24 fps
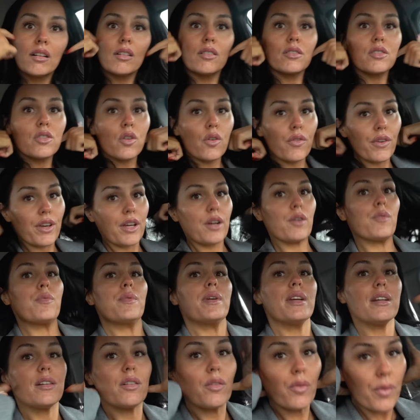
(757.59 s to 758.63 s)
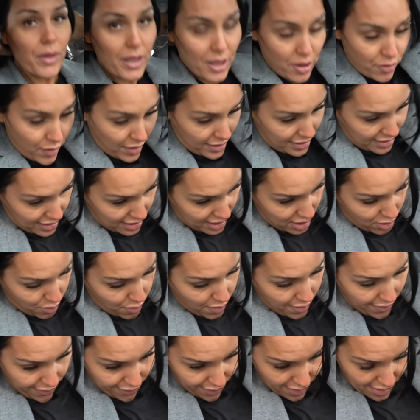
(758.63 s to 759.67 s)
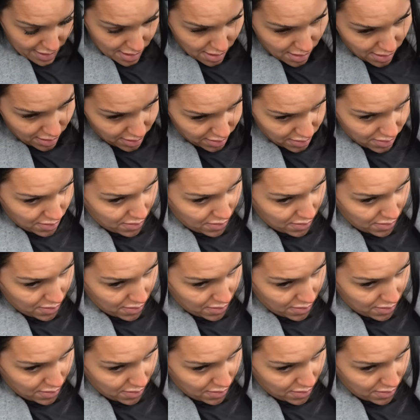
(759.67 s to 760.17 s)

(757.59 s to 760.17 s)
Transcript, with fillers: Sophie, could we, can we address this to our friends?